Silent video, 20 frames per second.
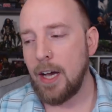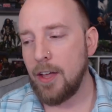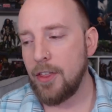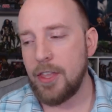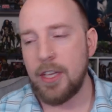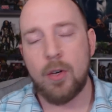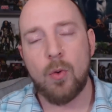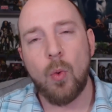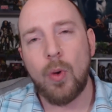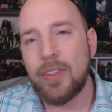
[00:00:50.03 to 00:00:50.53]
I
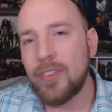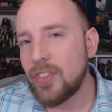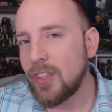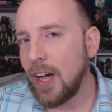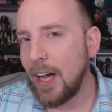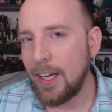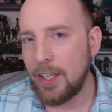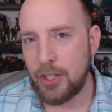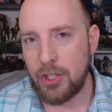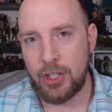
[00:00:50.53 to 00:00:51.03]
think once
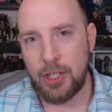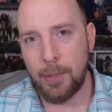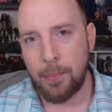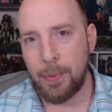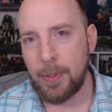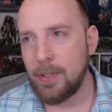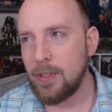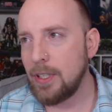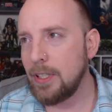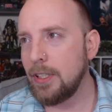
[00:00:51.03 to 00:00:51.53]
I
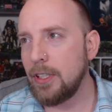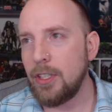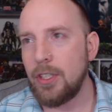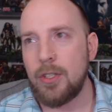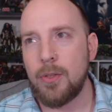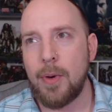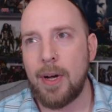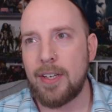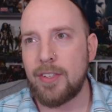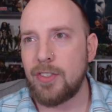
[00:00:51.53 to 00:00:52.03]
ship it in the
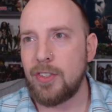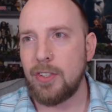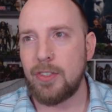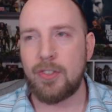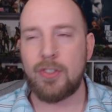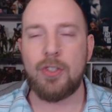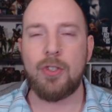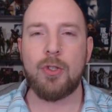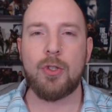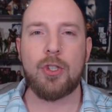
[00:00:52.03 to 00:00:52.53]
U.S.,
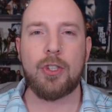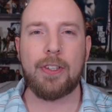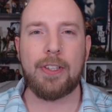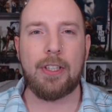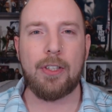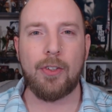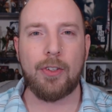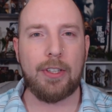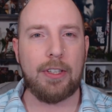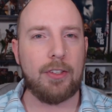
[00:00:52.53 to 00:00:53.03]
it's
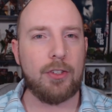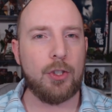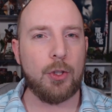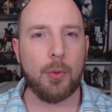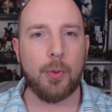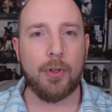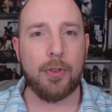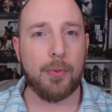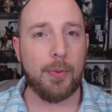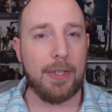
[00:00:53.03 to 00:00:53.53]
usually only
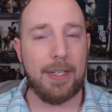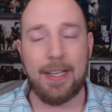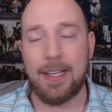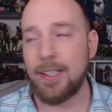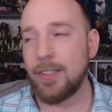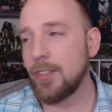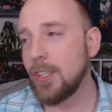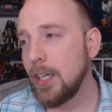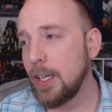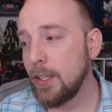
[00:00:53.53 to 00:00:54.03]
2 or 3
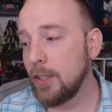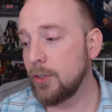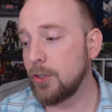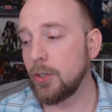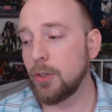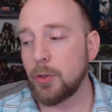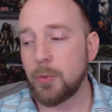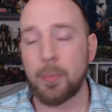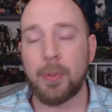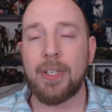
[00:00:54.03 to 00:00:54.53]
days,
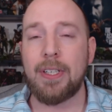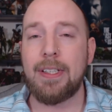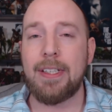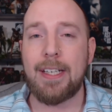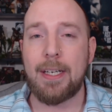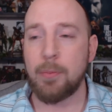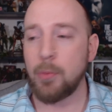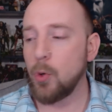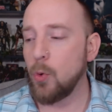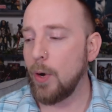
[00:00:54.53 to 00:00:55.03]
so it's pretty
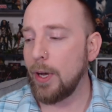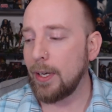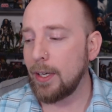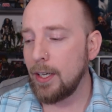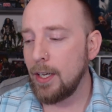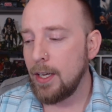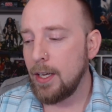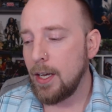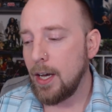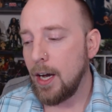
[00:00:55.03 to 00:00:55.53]
damn
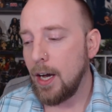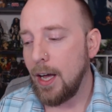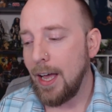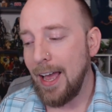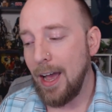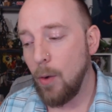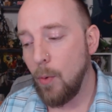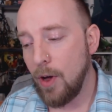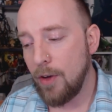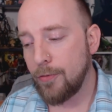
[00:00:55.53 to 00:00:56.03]
quick.
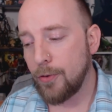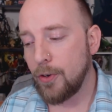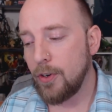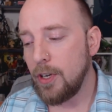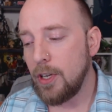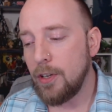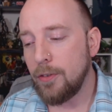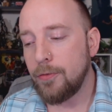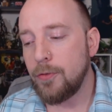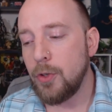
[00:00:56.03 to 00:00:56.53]
However,
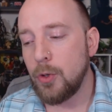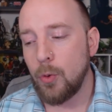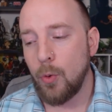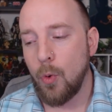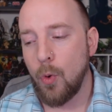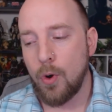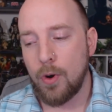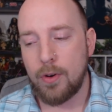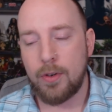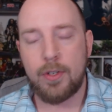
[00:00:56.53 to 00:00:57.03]
if you
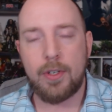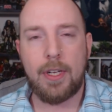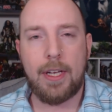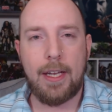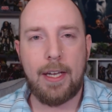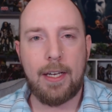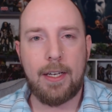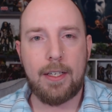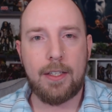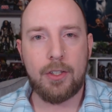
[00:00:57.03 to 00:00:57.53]
ordered
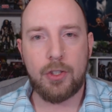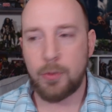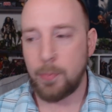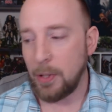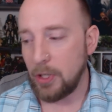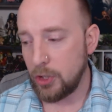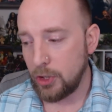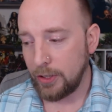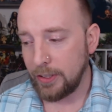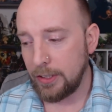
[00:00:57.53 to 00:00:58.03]
a
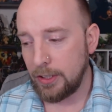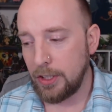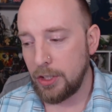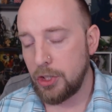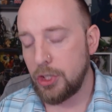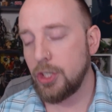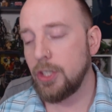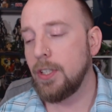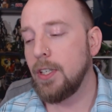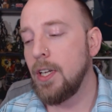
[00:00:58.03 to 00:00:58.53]
special
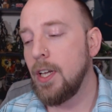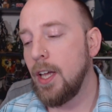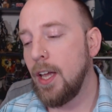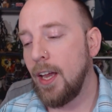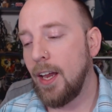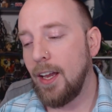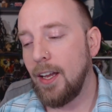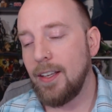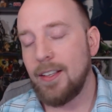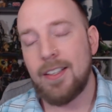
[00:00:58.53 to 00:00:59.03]
edition
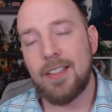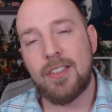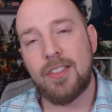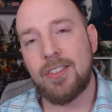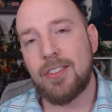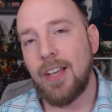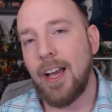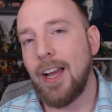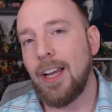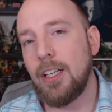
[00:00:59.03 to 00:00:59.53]
and it's
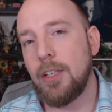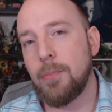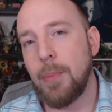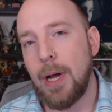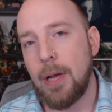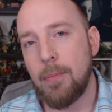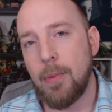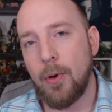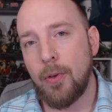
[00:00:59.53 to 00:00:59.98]
signed by